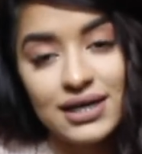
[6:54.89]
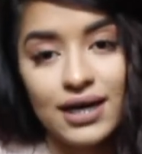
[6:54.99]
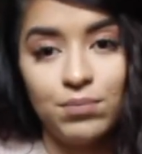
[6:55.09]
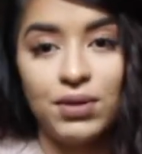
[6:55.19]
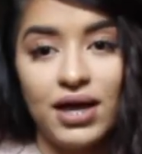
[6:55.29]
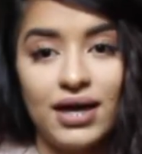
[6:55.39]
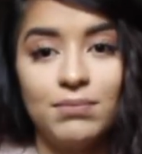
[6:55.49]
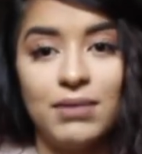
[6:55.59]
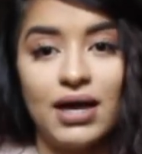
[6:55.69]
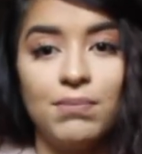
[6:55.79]
I
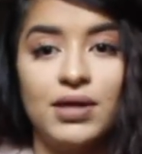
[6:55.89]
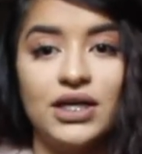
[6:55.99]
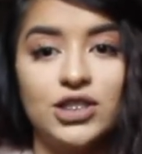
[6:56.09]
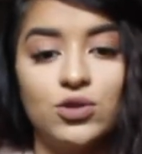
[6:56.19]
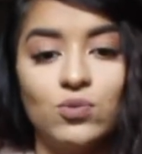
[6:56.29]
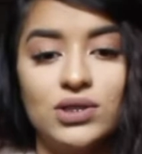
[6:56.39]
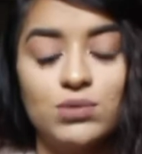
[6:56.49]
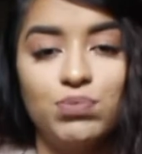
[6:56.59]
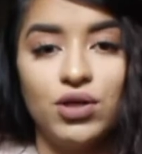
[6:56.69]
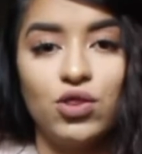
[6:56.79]
applied, my application
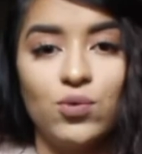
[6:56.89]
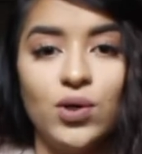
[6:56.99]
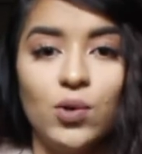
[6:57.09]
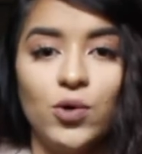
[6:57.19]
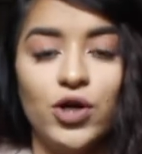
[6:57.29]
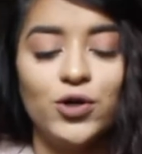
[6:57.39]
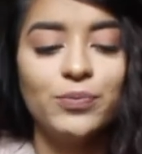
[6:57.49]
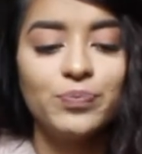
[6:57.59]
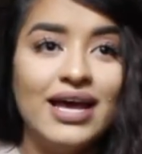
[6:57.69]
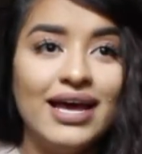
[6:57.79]
was put through a
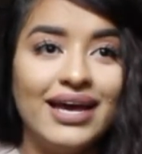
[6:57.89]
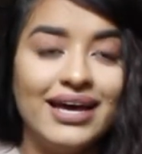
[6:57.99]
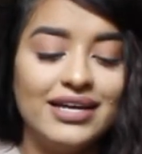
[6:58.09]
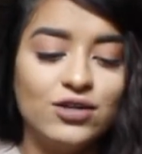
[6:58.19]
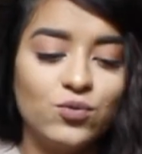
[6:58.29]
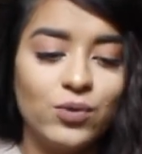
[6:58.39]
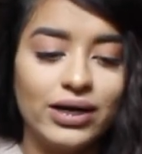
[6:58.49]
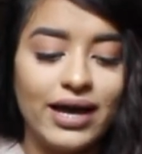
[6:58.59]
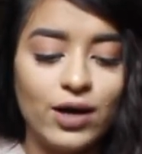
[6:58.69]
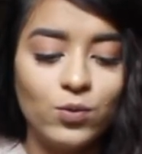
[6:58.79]
lawyer, and
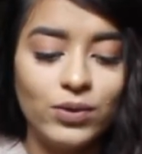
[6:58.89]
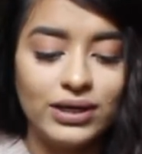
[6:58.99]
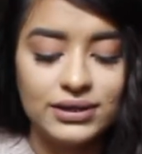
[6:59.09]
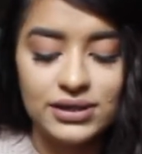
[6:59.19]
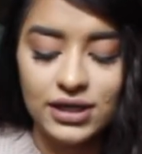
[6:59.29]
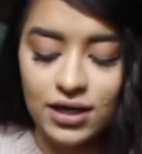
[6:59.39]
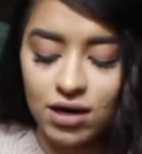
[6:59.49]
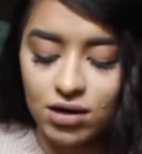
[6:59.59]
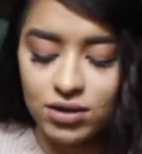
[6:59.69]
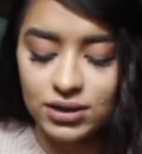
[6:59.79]
when I went
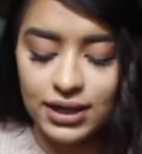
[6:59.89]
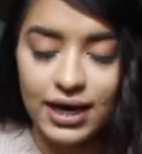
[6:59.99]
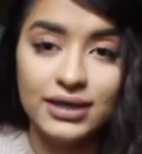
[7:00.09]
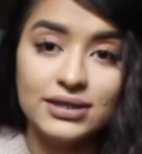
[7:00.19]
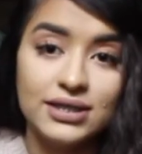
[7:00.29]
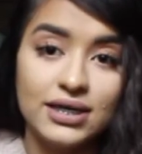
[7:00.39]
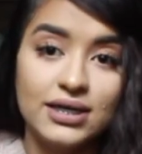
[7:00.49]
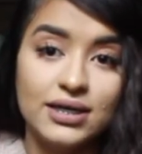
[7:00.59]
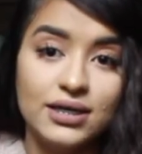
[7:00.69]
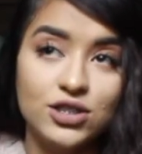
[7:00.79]
online
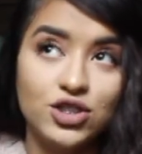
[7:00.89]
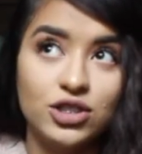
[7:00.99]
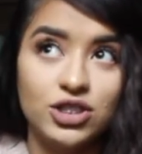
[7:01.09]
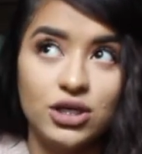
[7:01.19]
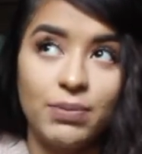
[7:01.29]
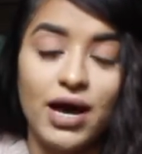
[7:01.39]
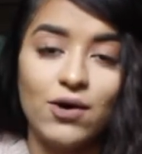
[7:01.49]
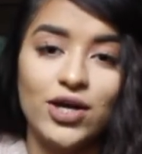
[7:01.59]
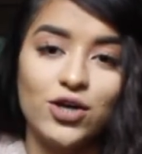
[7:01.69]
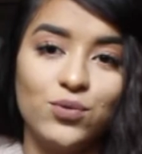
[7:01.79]
to search up how
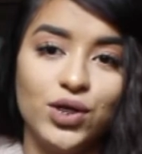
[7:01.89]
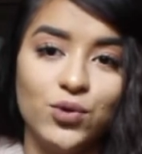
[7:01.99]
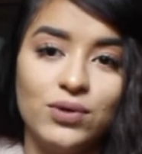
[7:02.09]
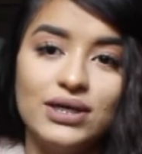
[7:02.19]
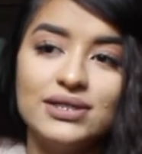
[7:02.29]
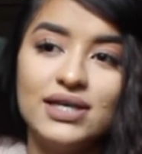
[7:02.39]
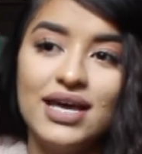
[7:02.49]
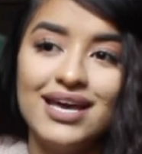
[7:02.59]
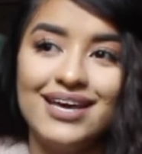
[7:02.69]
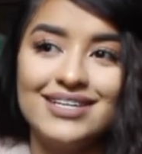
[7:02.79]
I renew it,
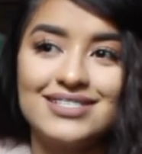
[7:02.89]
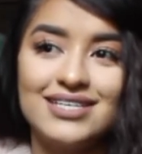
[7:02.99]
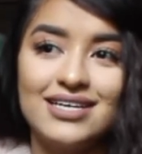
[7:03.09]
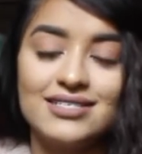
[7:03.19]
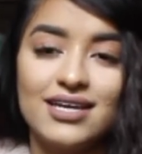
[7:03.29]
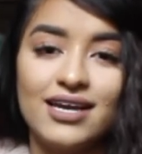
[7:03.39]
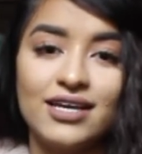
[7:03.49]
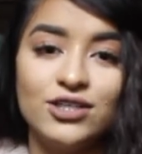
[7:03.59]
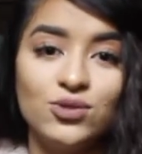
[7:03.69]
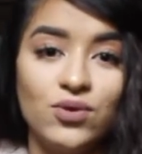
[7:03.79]
it says that I
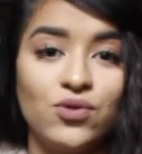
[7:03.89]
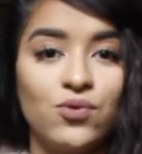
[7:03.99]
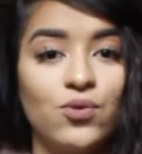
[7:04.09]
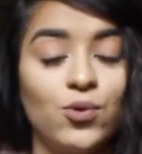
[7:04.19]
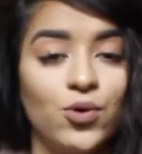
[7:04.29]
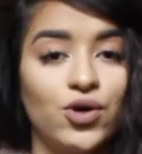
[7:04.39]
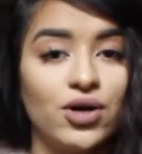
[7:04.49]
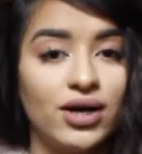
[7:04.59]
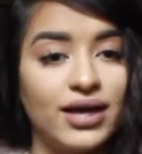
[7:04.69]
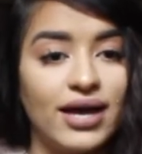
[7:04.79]
can do it through the lawyer
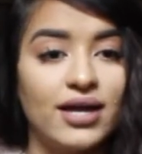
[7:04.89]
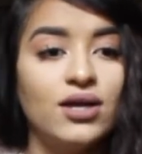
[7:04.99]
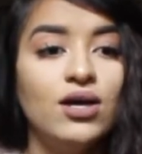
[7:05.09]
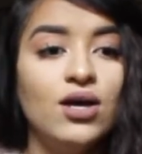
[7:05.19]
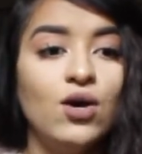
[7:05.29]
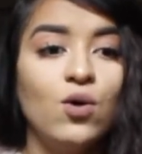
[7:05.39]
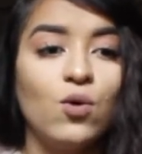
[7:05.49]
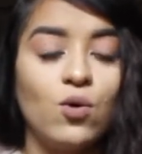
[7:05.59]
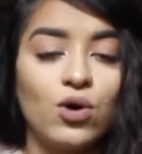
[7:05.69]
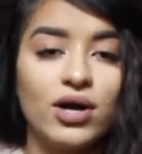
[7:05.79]
again,
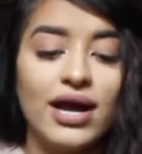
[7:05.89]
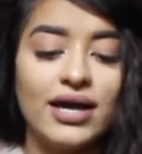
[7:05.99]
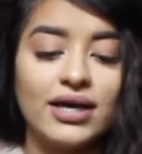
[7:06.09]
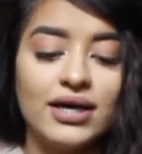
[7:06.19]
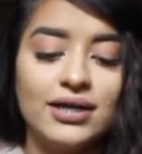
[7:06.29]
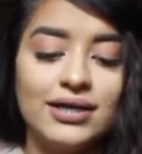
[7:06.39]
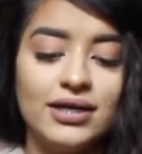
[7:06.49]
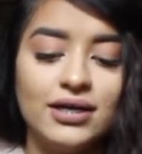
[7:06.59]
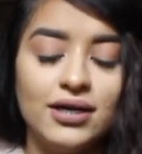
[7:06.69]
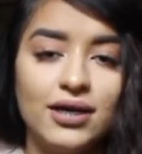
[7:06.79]
or I
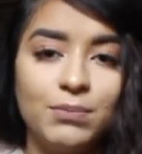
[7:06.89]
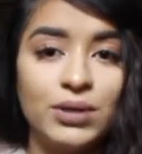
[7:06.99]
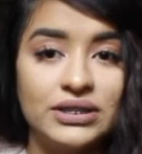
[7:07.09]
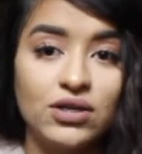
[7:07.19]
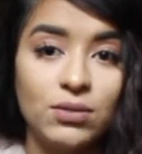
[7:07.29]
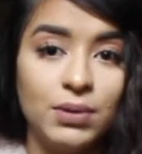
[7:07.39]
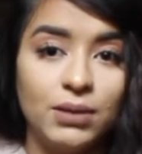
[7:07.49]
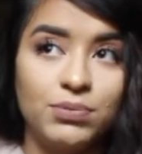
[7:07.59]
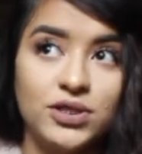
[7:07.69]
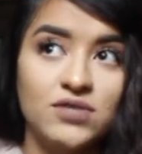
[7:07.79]
can print out the
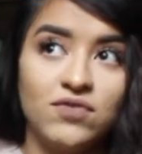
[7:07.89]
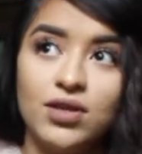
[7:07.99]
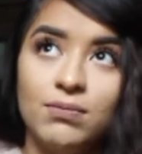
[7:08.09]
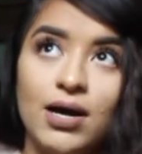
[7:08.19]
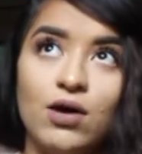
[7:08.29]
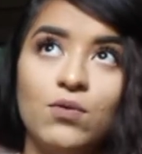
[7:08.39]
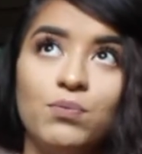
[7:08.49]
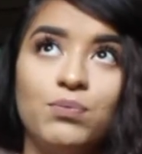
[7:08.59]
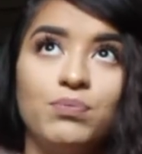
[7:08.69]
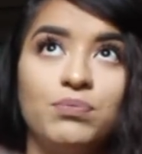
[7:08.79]
papers, fill them
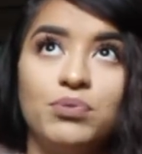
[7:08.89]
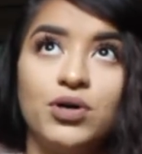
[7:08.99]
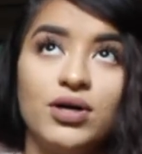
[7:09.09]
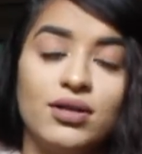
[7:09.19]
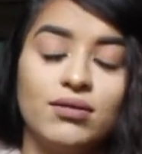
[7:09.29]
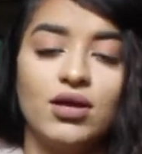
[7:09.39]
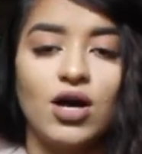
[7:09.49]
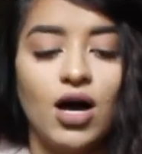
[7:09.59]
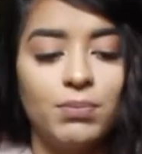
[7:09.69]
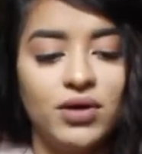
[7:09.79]
out, put the
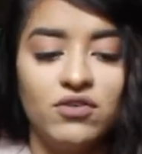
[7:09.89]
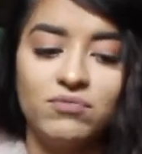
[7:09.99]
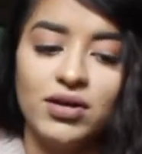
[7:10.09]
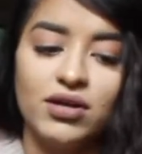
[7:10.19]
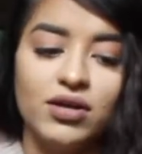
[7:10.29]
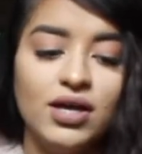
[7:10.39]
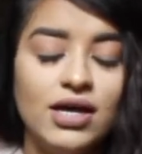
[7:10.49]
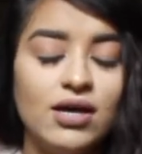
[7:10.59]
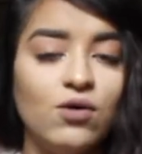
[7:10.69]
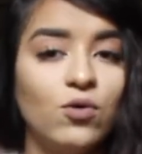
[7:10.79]
copy of my
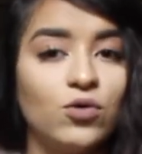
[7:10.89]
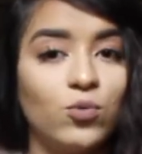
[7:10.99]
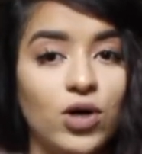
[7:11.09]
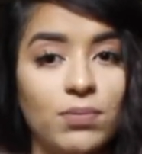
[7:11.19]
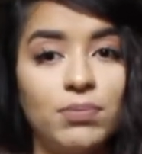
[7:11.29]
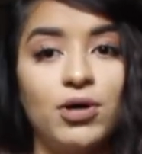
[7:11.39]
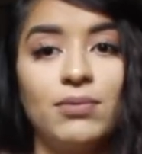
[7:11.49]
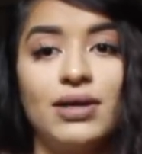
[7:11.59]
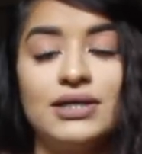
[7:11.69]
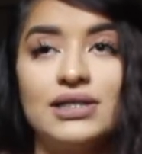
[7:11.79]
old work
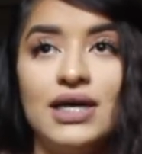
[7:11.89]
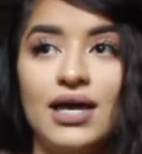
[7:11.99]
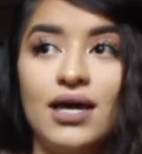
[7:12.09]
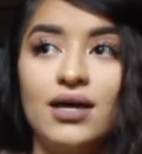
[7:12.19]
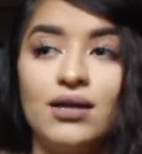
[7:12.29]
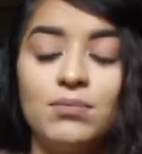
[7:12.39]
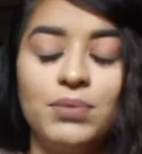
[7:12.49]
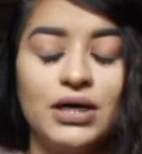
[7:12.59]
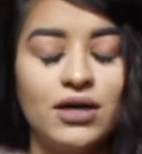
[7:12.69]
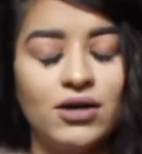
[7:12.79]
permit and
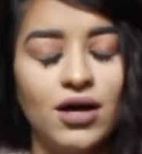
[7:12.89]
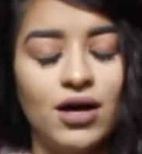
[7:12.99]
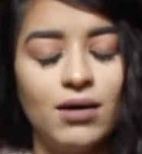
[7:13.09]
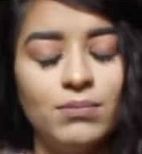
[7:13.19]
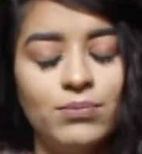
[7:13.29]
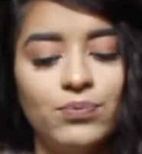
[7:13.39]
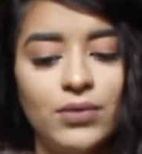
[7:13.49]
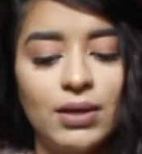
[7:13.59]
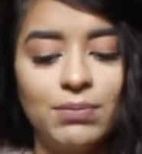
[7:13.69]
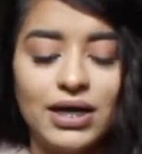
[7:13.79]
um,
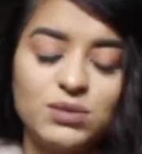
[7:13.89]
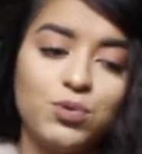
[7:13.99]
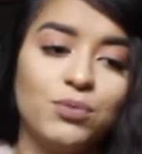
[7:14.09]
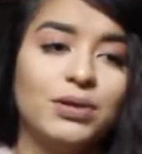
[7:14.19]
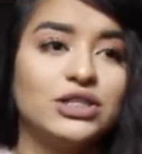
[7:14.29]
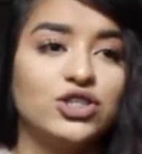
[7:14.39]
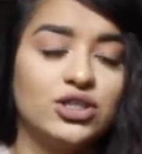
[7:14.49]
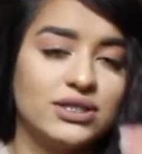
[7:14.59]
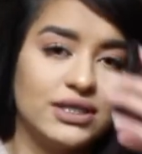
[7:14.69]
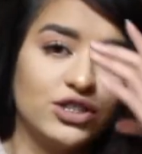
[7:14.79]
passport
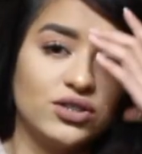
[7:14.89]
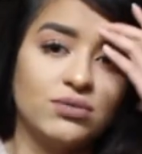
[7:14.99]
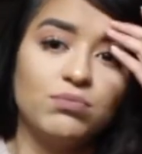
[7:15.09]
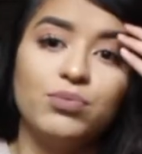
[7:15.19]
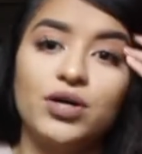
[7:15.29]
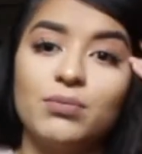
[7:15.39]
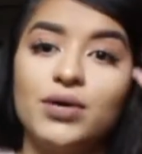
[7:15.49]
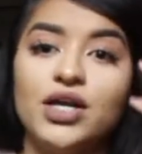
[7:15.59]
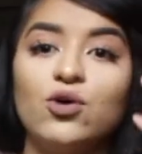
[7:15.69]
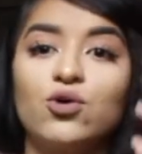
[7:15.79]
pictures, and put a
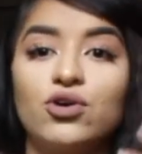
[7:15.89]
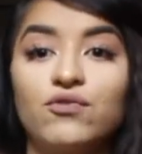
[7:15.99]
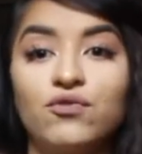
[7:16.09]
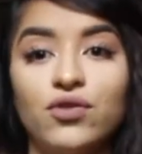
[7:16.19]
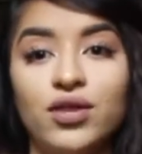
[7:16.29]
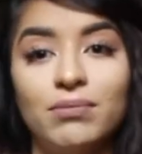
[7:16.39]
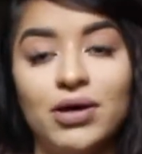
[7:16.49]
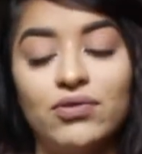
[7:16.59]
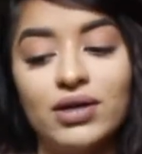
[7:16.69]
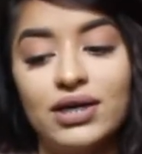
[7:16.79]
money order for the
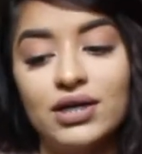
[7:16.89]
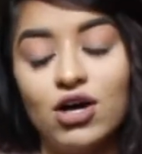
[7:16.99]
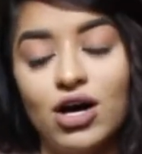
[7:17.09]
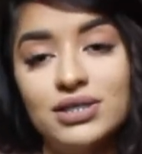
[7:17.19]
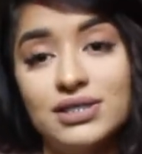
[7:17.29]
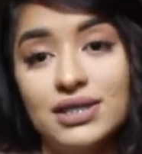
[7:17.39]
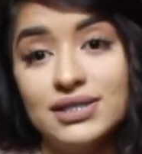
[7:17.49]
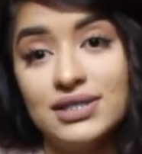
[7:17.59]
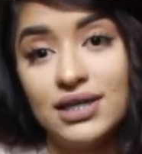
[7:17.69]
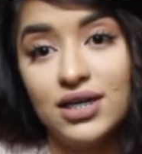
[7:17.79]
amount that it costs
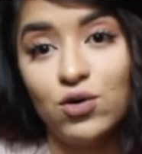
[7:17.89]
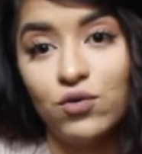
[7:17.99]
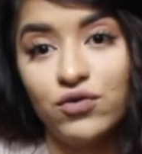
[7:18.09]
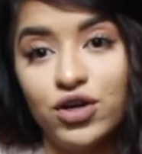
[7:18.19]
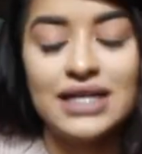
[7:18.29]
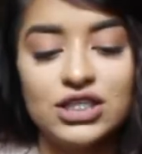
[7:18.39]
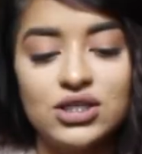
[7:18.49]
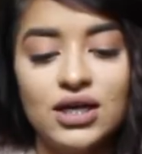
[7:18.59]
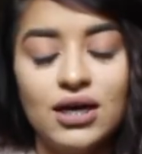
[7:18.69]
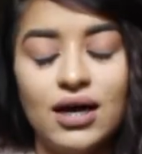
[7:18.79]
and send it over. It's
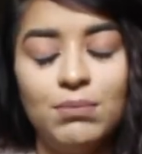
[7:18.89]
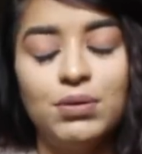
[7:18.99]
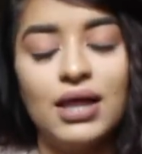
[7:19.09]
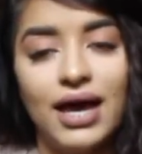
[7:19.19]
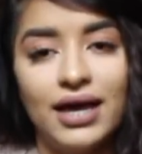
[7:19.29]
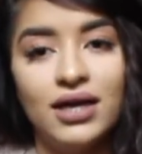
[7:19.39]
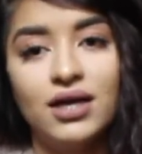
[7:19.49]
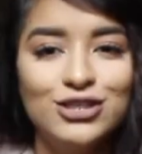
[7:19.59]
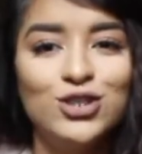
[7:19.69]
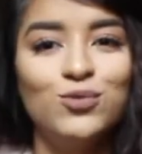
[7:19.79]
actually
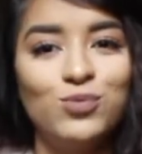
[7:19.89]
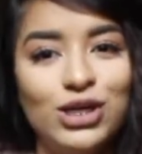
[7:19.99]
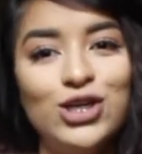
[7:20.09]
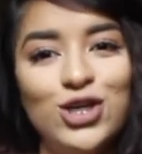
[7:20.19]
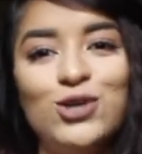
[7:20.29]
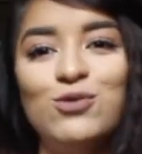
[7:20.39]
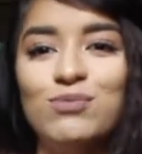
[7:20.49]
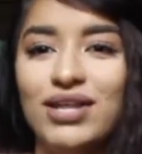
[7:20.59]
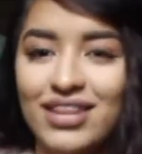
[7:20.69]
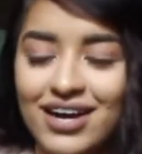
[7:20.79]
applying to renew
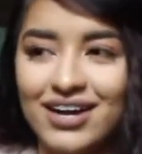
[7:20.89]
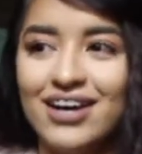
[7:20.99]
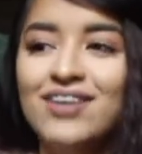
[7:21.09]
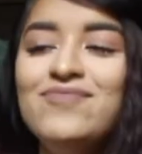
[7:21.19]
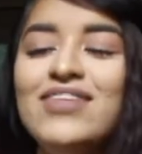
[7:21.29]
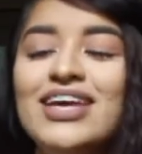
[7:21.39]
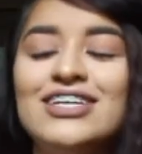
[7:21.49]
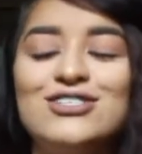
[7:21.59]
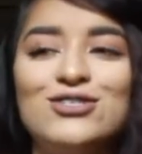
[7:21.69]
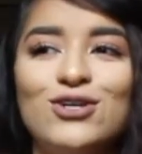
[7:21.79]
my DACA.
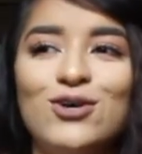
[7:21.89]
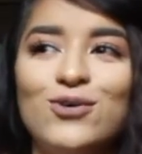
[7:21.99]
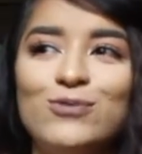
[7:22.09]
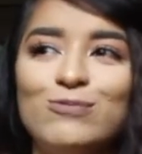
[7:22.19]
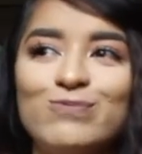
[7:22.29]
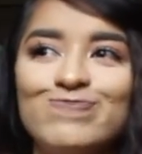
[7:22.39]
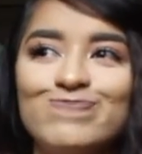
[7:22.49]
So